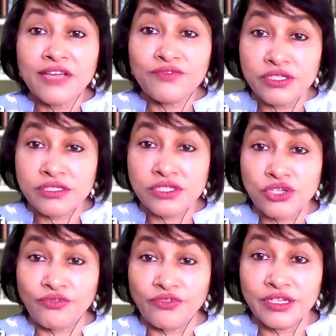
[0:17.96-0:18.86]
If this is
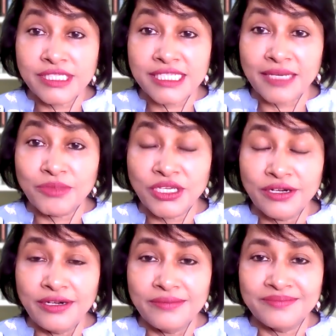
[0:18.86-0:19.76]
your first time
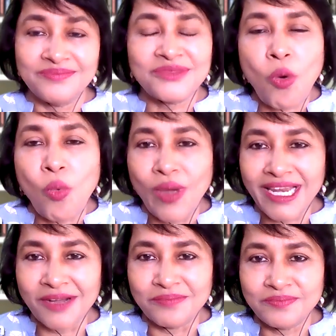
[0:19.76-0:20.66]
here,
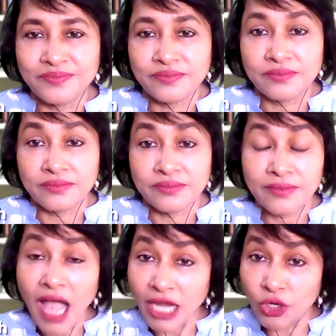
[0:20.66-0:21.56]
welcome.
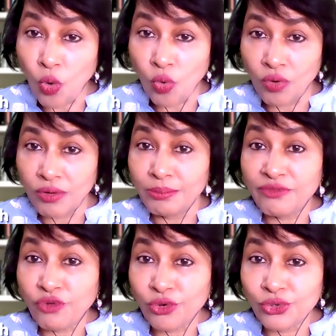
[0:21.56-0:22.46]
And oh,
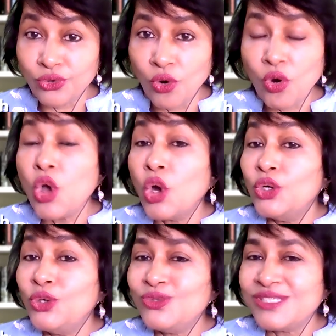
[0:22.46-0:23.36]
before you go,
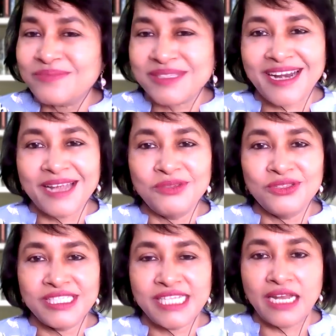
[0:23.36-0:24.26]
do subscribe to
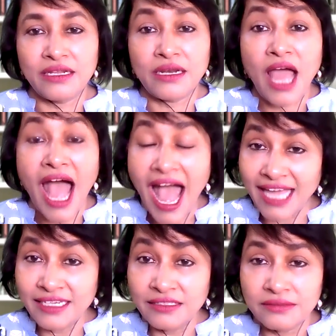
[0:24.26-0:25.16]
the channel
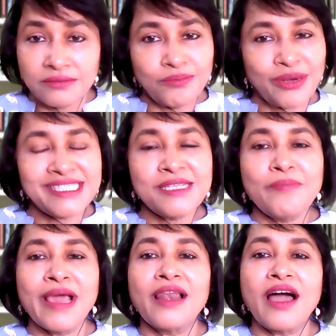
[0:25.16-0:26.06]
and press the
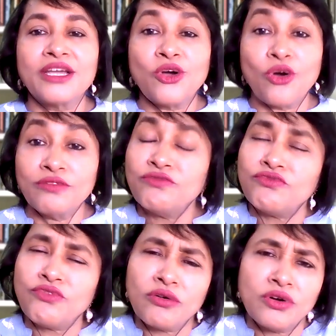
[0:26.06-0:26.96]
bell icon
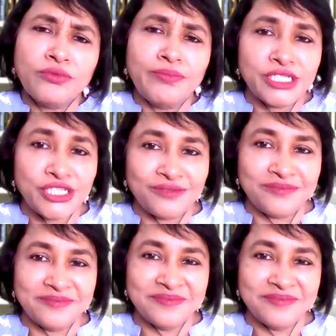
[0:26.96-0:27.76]
for good measure.